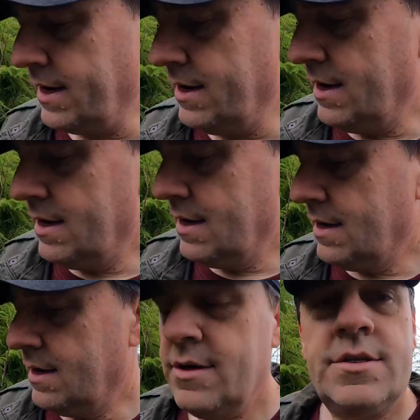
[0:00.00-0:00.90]
and
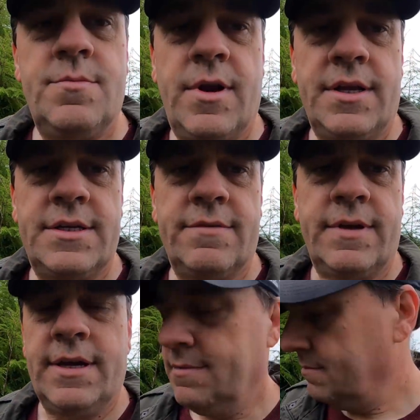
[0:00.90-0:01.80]
here's some relatively,